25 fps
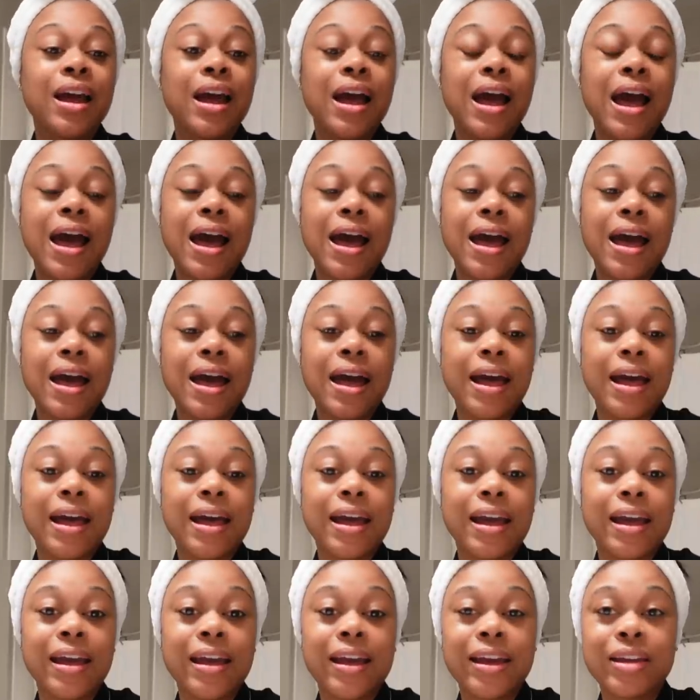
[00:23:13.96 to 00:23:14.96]

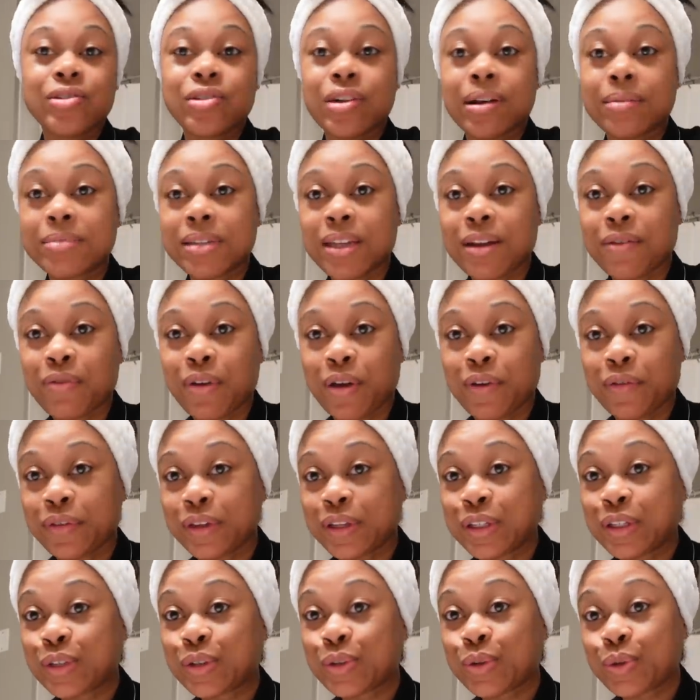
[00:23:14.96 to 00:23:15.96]
I dropped Tuff off
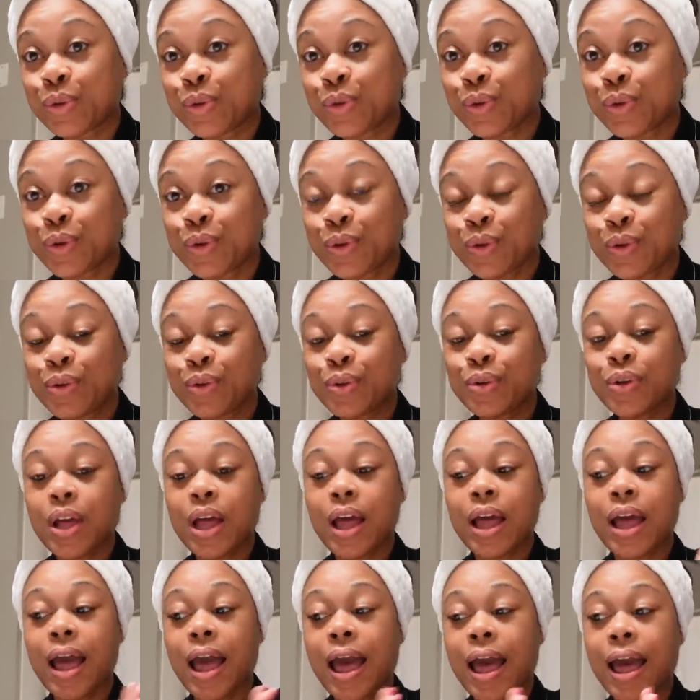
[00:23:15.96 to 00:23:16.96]
at school.
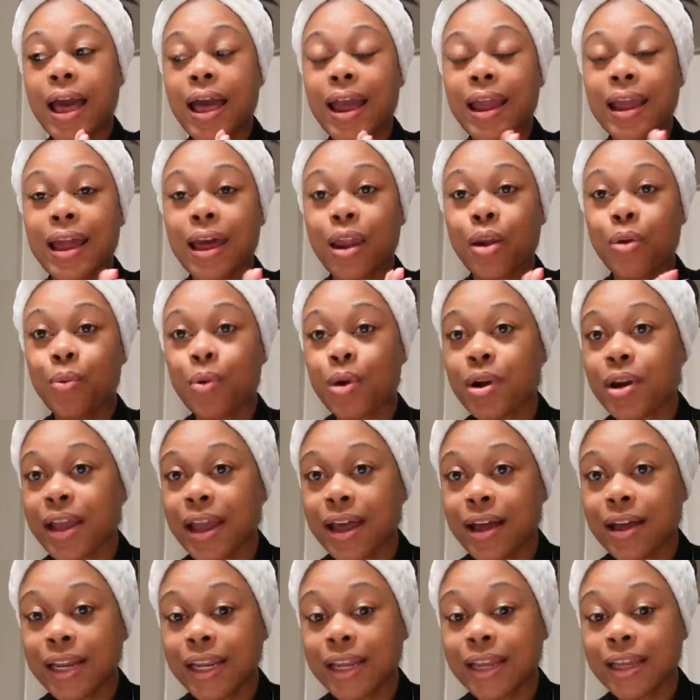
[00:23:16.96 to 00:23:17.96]
I got a
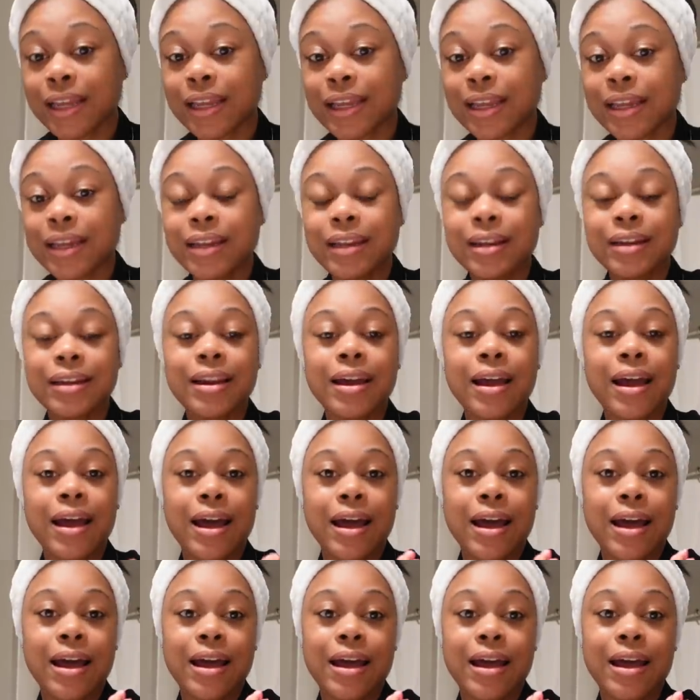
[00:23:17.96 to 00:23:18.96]
workout in.
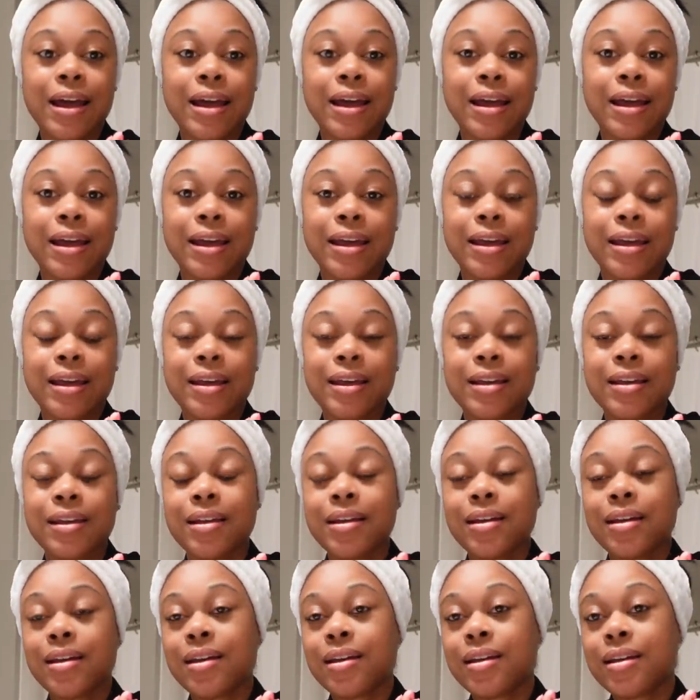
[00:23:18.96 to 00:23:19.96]
I
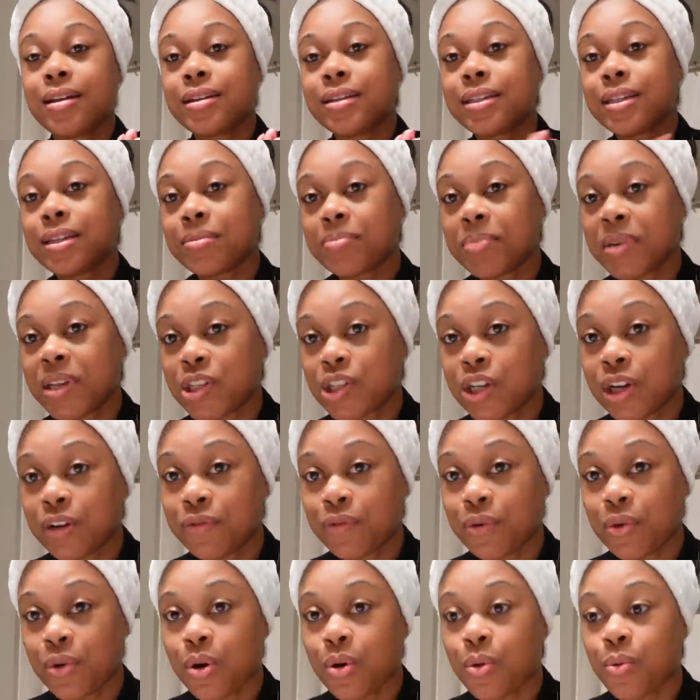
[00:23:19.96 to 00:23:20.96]
took
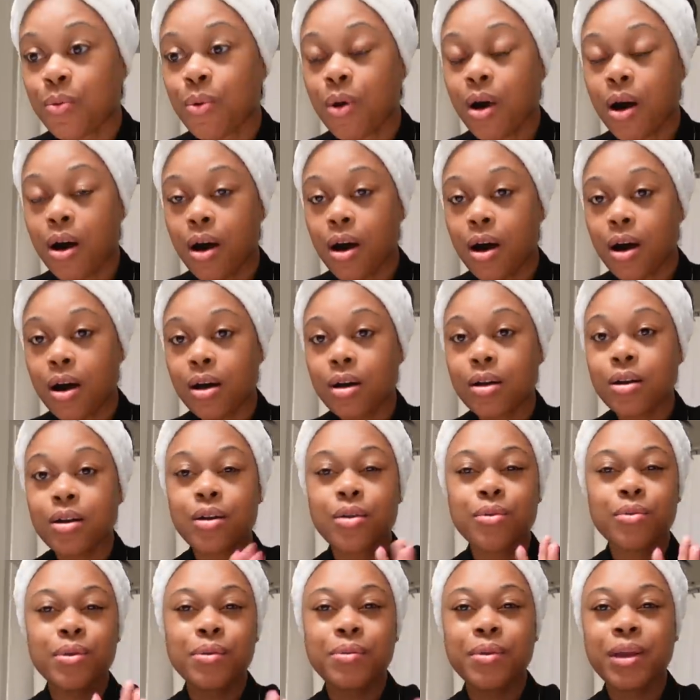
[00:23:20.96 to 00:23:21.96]
PJ for a
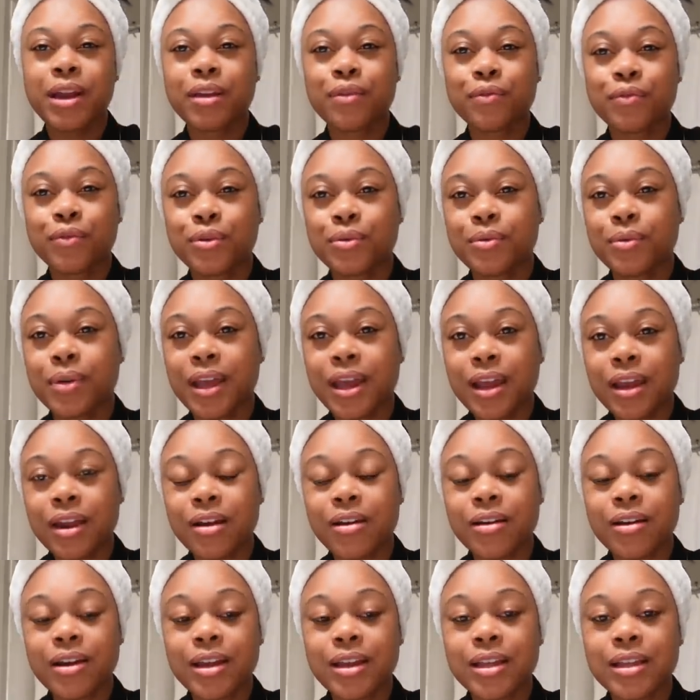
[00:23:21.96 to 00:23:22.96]
walk. We ran a few
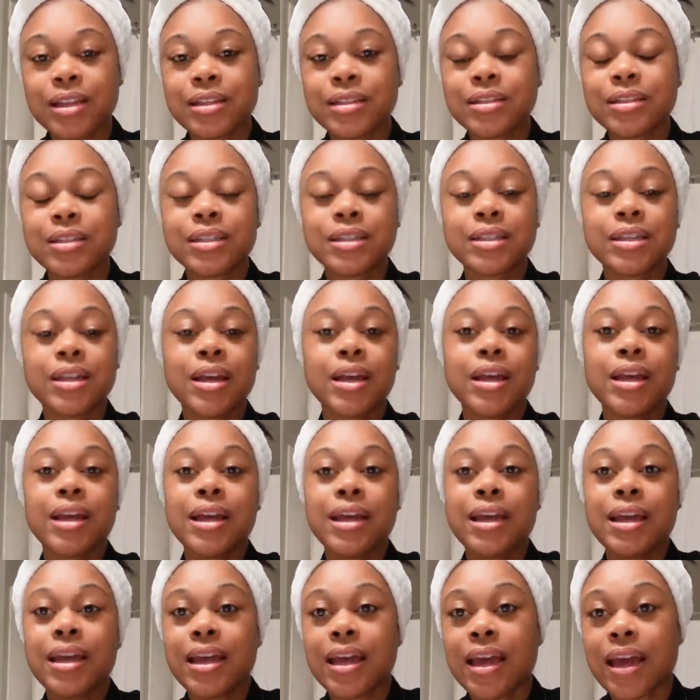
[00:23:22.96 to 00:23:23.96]
errands.
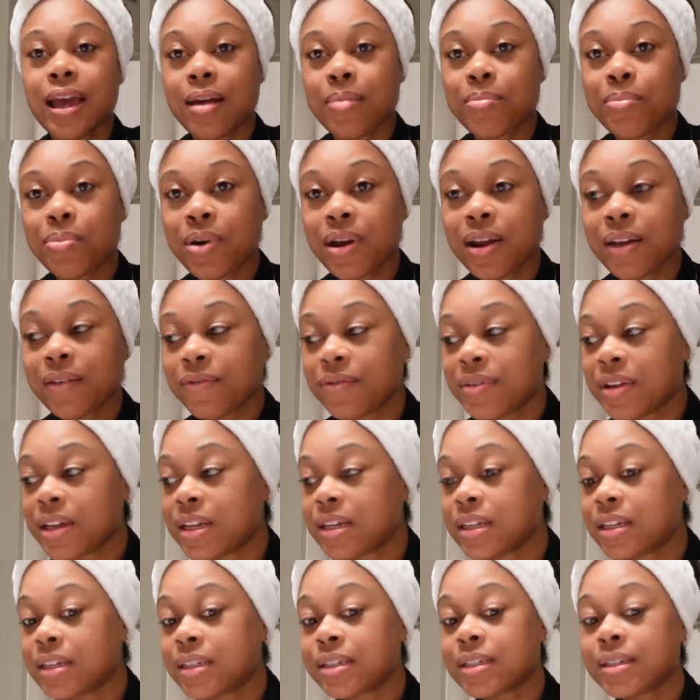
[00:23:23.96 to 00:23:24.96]
He had
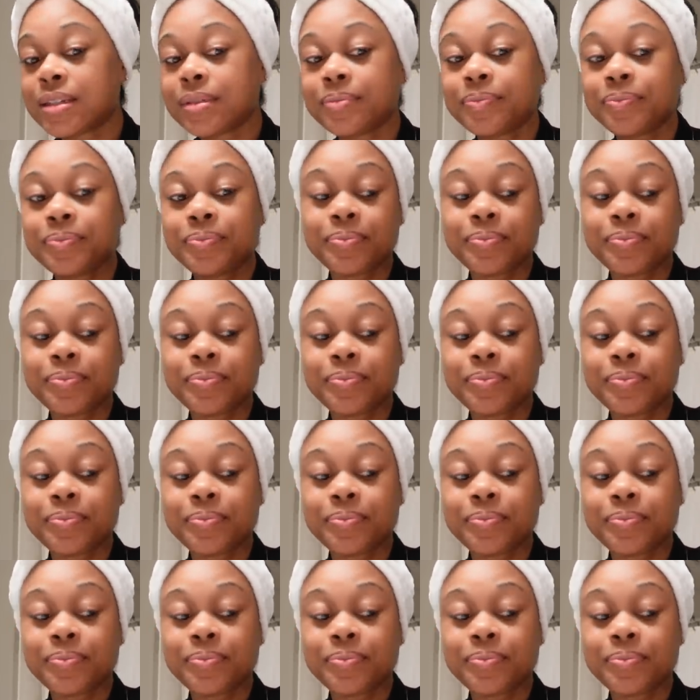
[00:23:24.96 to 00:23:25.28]
breakfast.